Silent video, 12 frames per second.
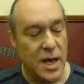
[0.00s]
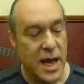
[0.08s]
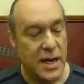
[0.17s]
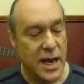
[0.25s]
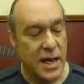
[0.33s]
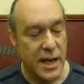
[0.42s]

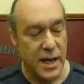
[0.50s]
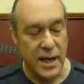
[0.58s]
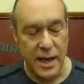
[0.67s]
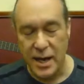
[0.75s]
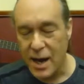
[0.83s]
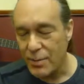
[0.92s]
and, and,
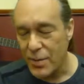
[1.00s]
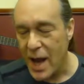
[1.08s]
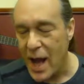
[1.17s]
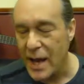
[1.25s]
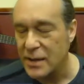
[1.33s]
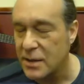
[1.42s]
and I'm
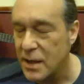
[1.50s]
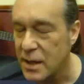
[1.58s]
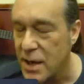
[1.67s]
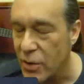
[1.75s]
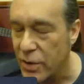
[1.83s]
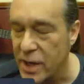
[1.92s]
not,
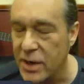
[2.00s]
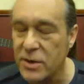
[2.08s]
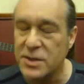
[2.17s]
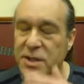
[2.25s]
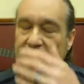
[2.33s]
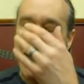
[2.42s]
you know, here
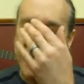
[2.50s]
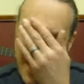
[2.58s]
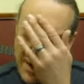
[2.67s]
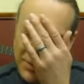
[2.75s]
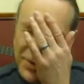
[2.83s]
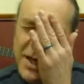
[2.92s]
saying
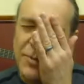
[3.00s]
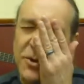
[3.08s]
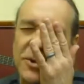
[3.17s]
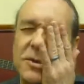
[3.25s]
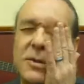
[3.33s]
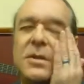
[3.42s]
that
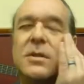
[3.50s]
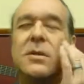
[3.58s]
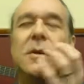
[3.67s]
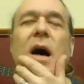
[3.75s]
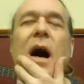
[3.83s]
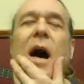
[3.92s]
people's
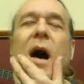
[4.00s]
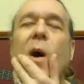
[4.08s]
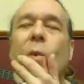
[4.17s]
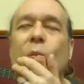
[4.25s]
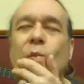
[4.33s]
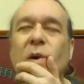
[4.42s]
uh,
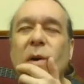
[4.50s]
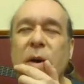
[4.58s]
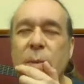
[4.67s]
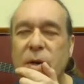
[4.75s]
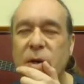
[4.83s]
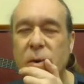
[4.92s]

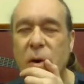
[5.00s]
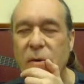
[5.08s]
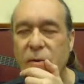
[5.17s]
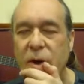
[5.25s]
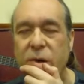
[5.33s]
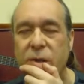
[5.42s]
commitment to our
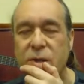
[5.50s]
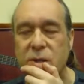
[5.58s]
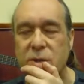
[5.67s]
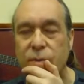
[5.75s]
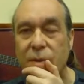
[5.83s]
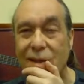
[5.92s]

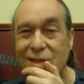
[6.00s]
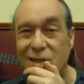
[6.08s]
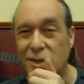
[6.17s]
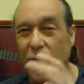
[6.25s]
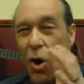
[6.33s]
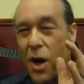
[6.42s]
veterans
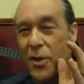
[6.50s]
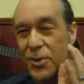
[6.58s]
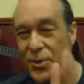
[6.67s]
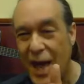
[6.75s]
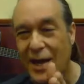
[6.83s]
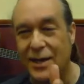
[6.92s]
isn't
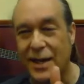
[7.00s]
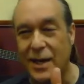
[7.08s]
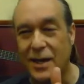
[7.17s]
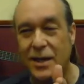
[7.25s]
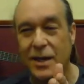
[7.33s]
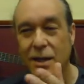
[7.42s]

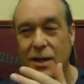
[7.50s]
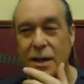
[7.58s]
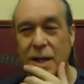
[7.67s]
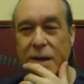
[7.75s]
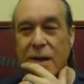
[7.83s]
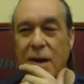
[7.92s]
authentic,
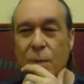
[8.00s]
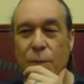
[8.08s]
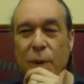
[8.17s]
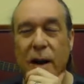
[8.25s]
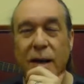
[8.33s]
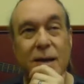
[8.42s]

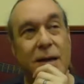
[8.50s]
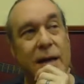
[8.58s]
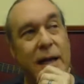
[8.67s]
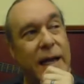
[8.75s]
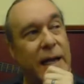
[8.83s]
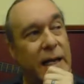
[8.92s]
but
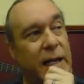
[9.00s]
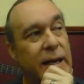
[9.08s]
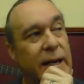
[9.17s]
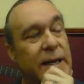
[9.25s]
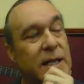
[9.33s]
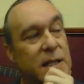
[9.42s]
it
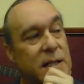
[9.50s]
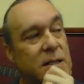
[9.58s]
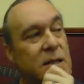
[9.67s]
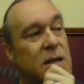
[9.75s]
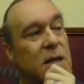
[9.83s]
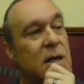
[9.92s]
is.
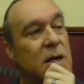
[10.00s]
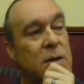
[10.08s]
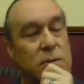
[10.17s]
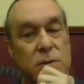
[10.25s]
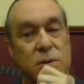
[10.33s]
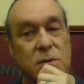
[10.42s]
Sometimes
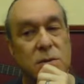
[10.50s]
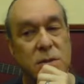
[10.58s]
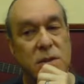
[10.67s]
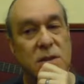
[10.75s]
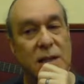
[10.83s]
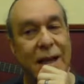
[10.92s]
it's not.
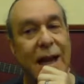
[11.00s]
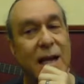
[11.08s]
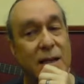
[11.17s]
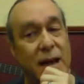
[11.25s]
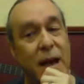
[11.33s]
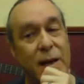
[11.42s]
Yeah.
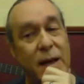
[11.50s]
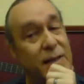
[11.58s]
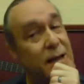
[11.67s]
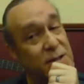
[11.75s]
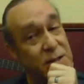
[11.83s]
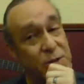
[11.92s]
Yeah. Yeah.
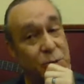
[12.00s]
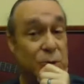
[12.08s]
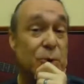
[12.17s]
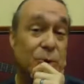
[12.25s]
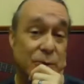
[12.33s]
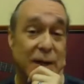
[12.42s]
That's the
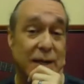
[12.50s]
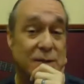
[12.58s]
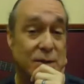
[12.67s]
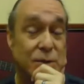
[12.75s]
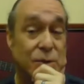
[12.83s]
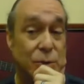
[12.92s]
truth. That's
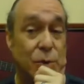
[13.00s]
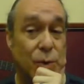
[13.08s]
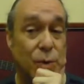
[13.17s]
the truth.